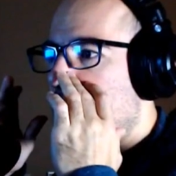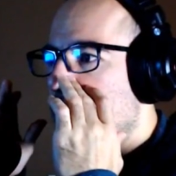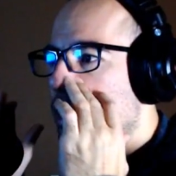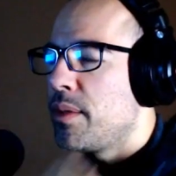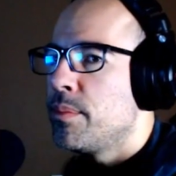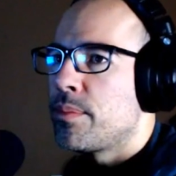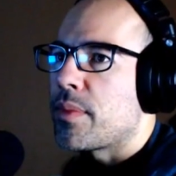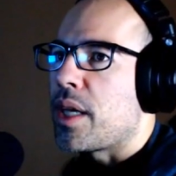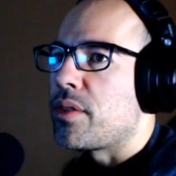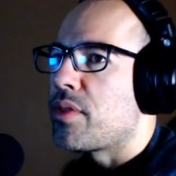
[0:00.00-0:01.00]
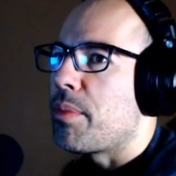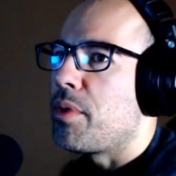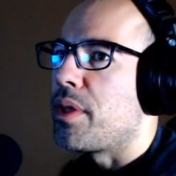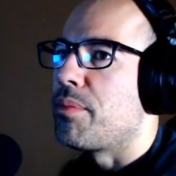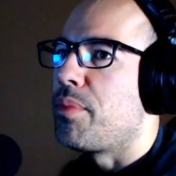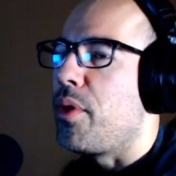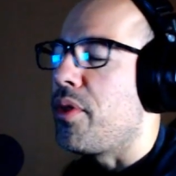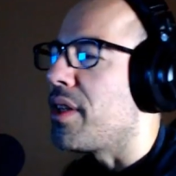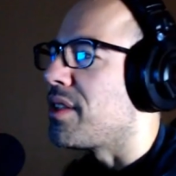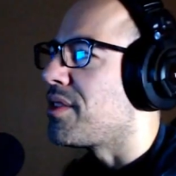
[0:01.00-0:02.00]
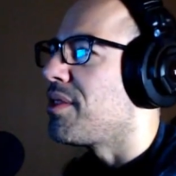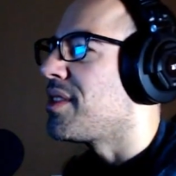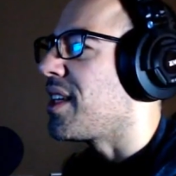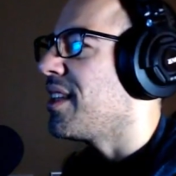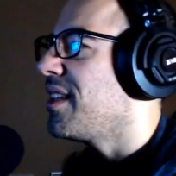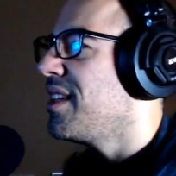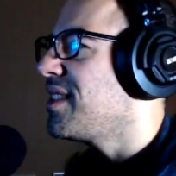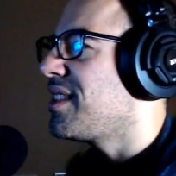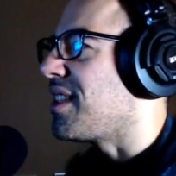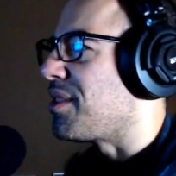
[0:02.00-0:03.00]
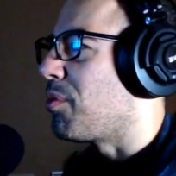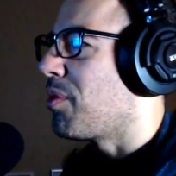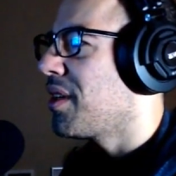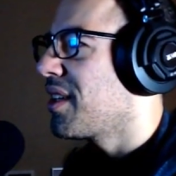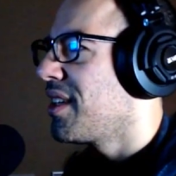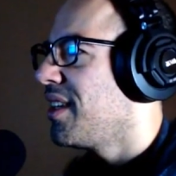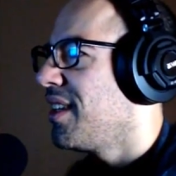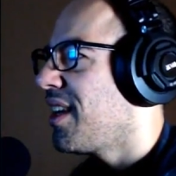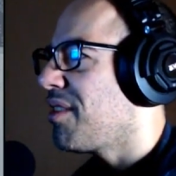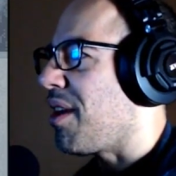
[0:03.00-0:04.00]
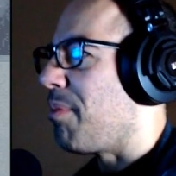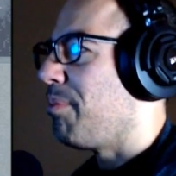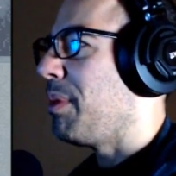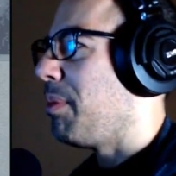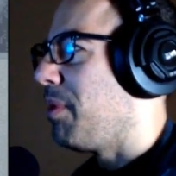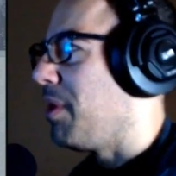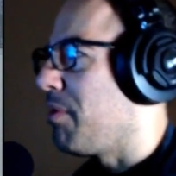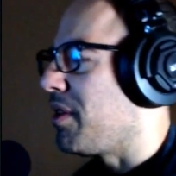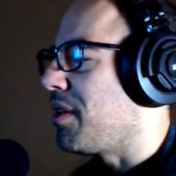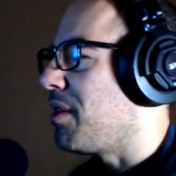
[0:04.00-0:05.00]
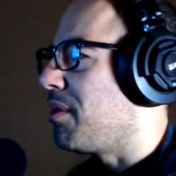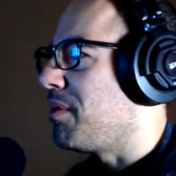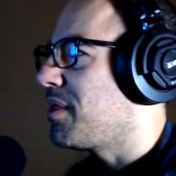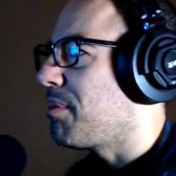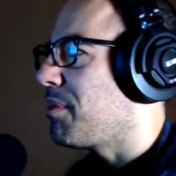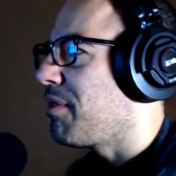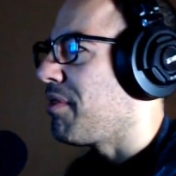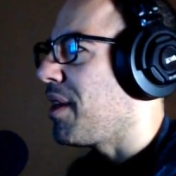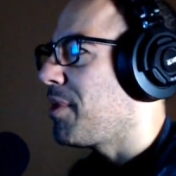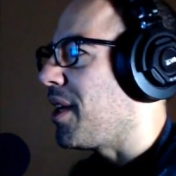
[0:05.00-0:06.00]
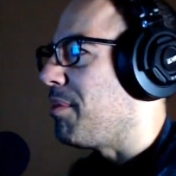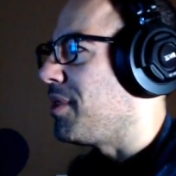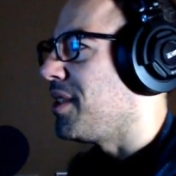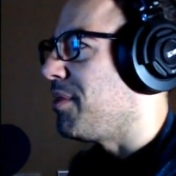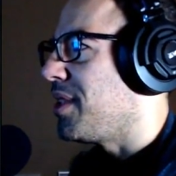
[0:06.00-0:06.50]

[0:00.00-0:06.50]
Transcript: I'd try blowing both, and so I was like, this doesn't work. I don't know how people blow their nose. I'm not able to do this.